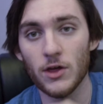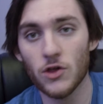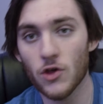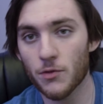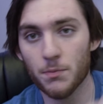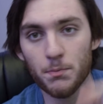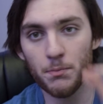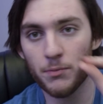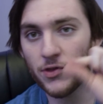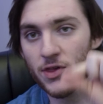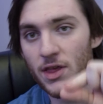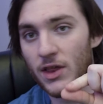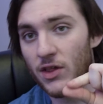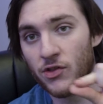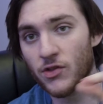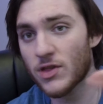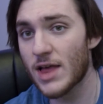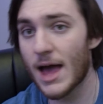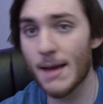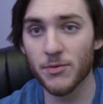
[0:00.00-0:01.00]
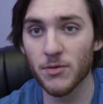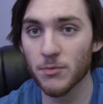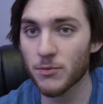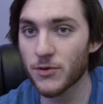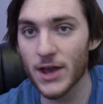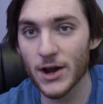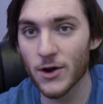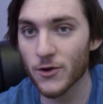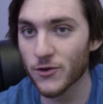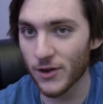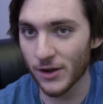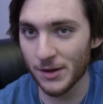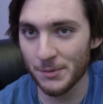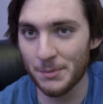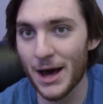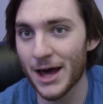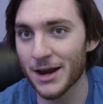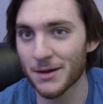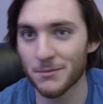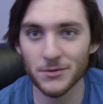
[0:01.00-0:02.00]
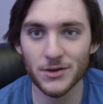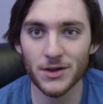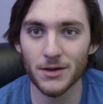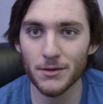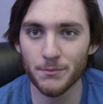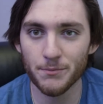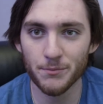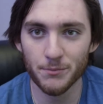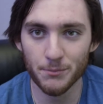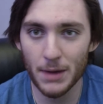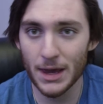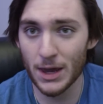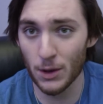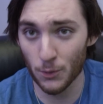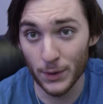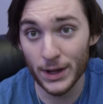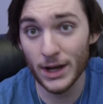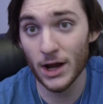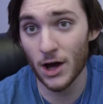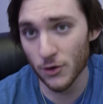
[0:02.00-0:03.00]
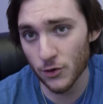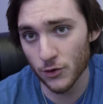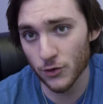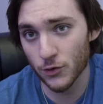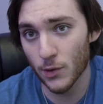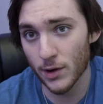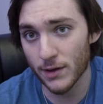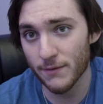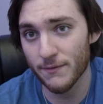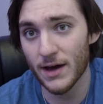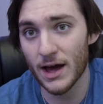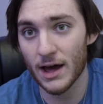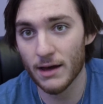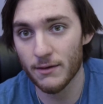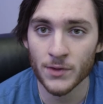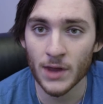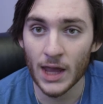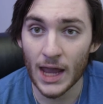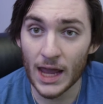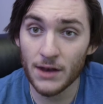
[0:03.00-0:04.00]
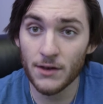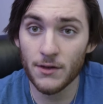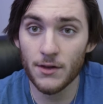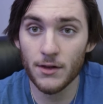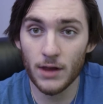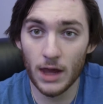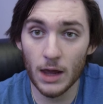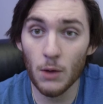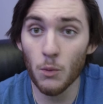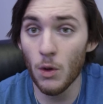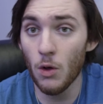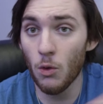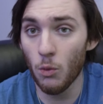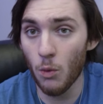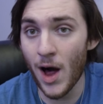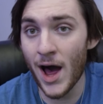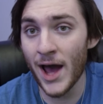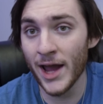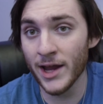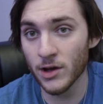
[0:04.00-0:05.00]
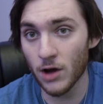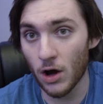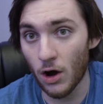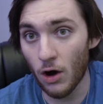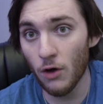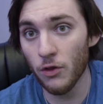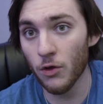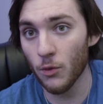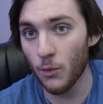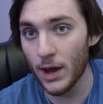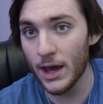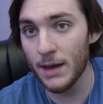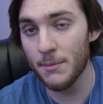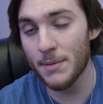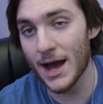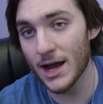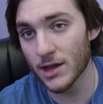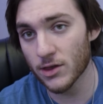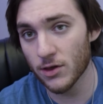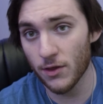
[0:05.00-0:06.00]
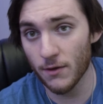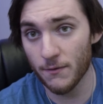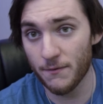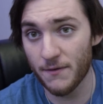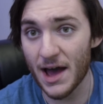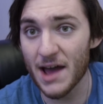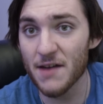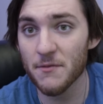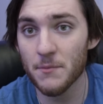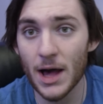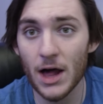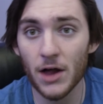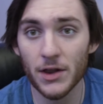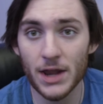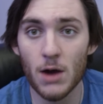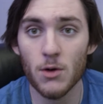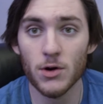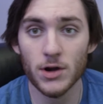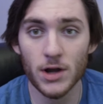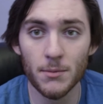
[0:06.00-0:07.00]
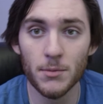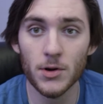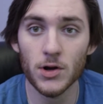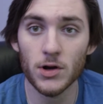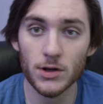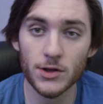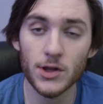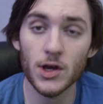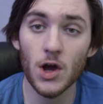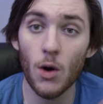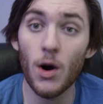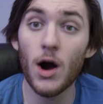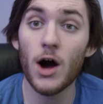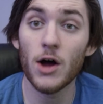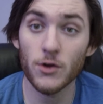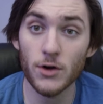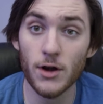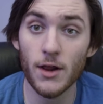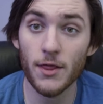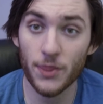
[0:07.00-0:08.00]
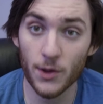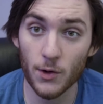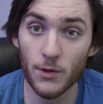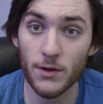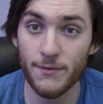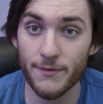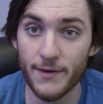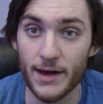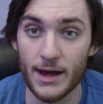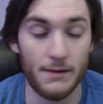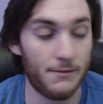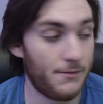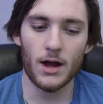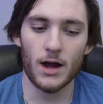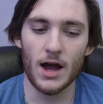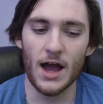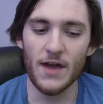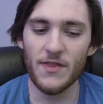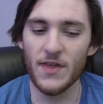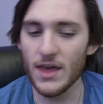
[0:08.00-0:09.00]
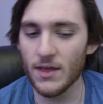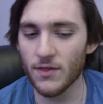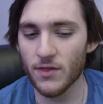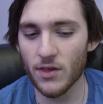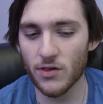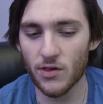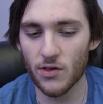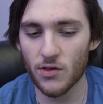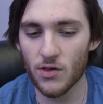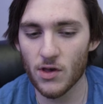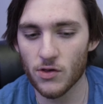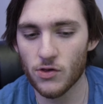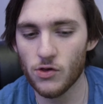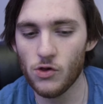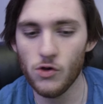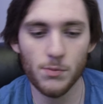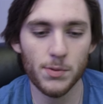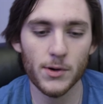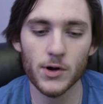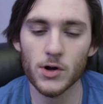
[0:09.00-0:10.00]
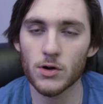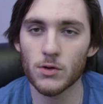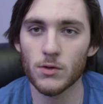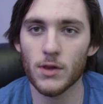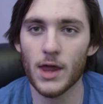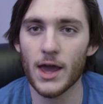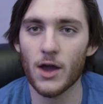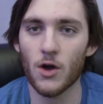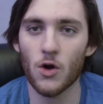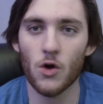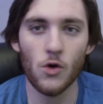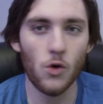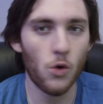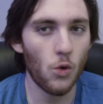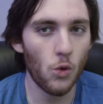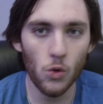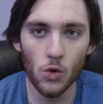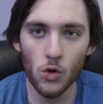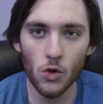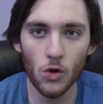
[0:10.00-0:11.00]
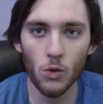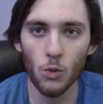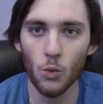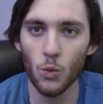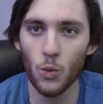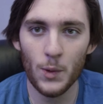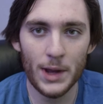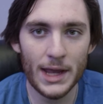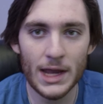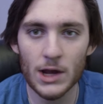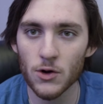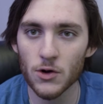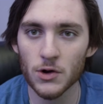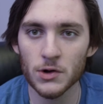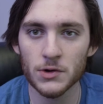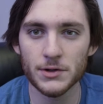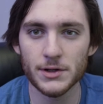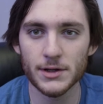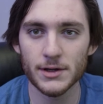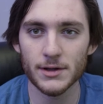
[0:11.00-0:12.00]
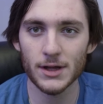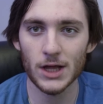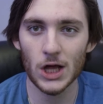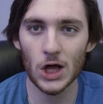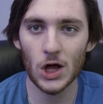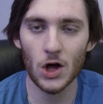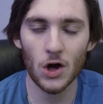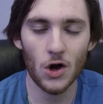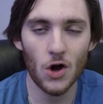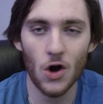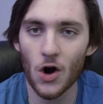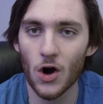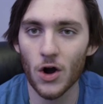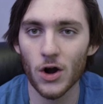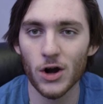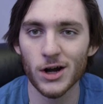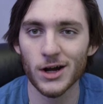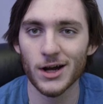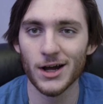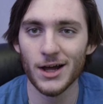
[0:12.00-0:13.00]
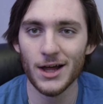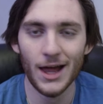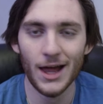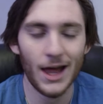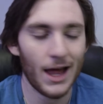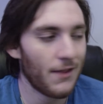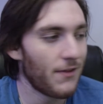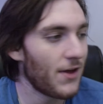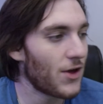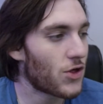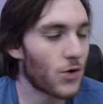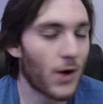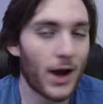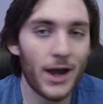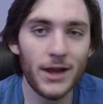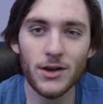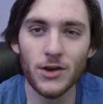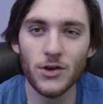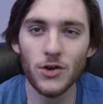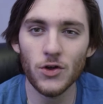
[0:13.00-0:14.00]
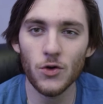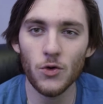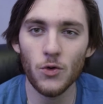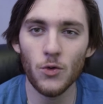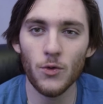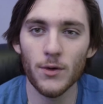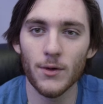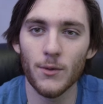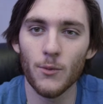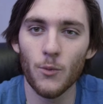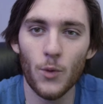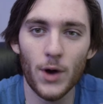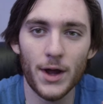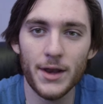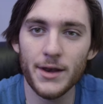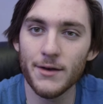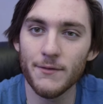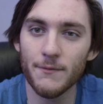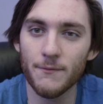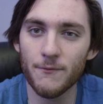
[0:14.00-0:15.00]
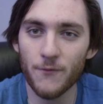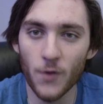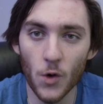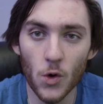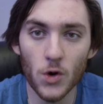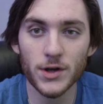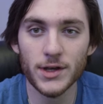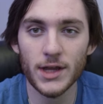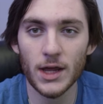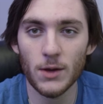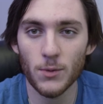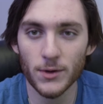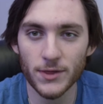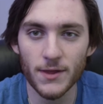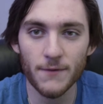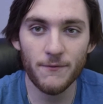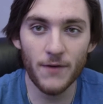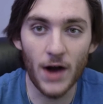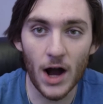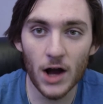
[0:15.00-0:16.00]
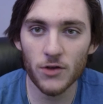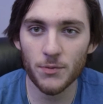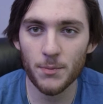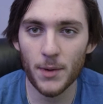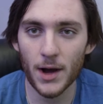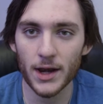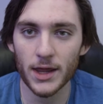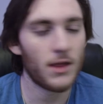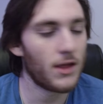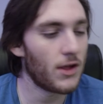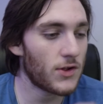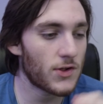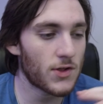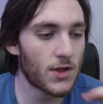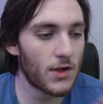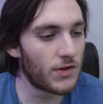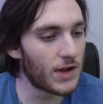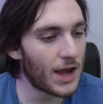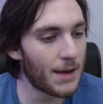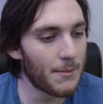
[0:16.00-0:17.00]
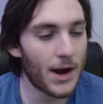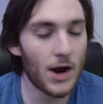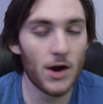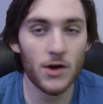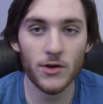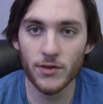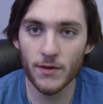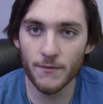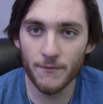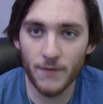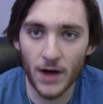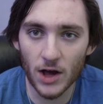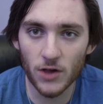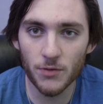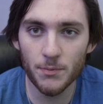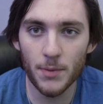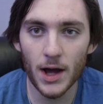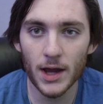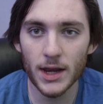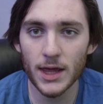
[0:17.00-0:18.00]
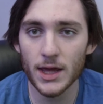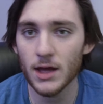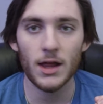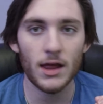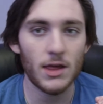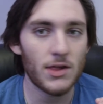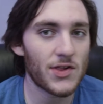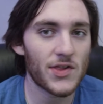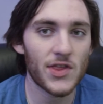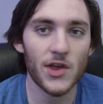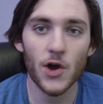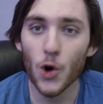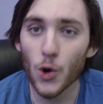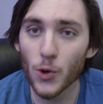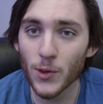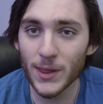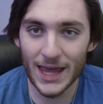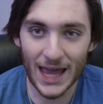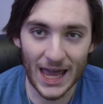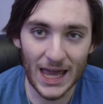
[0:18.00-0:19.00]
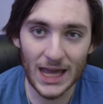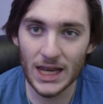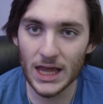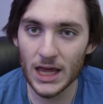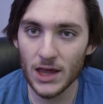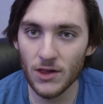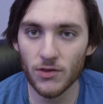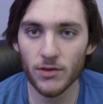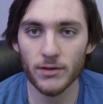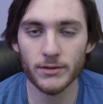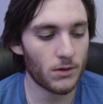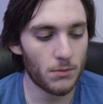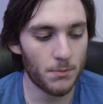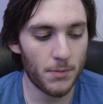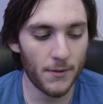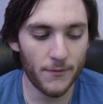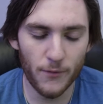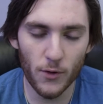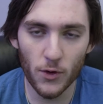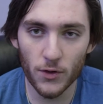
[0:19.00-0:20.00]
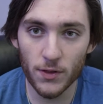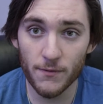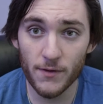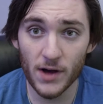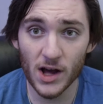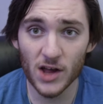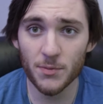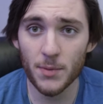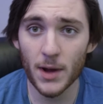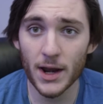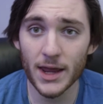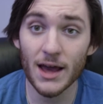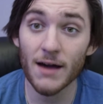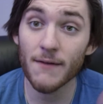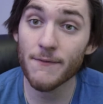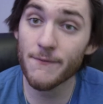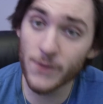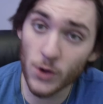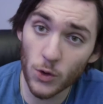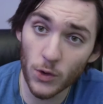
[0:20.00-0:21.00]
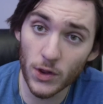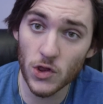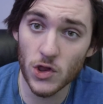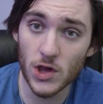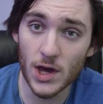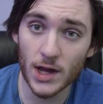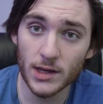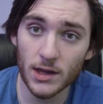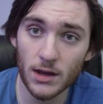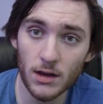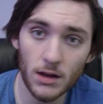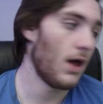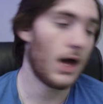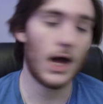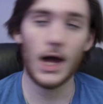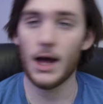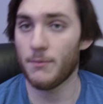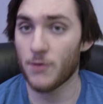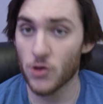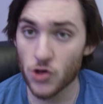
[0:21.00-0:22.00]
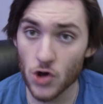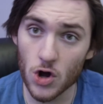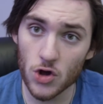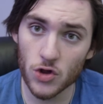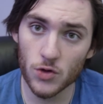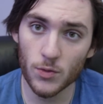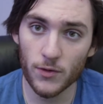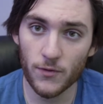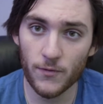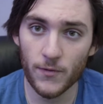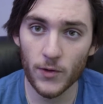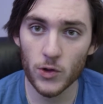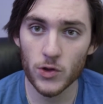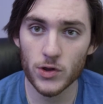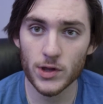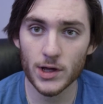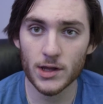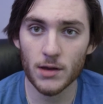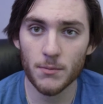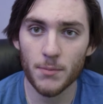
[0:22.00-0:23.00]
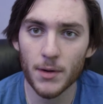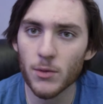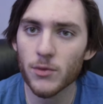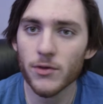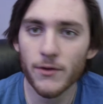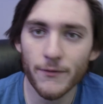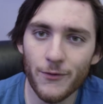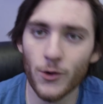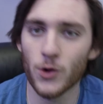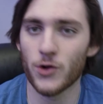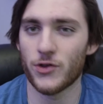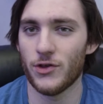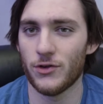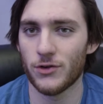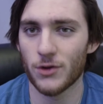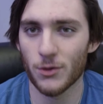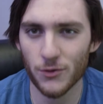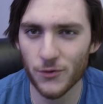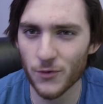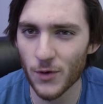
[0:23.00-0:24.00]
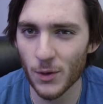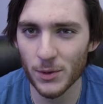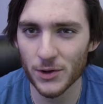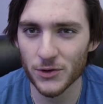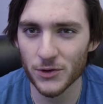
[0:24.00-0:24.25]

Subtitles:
just slapped some stickers on the bottom to make it read 125. And it will wind all the way back to the 5-mile-an-hour number to go 135. I think this is a super, like, cool, weird car. They tried to do what Ford did with the Fox body. This is the same era as the Fox body. This is the early 80s. Before the Fox body got fuel injected, the Charger was fuel injected, but it was a 4-cylinder, it was front wheel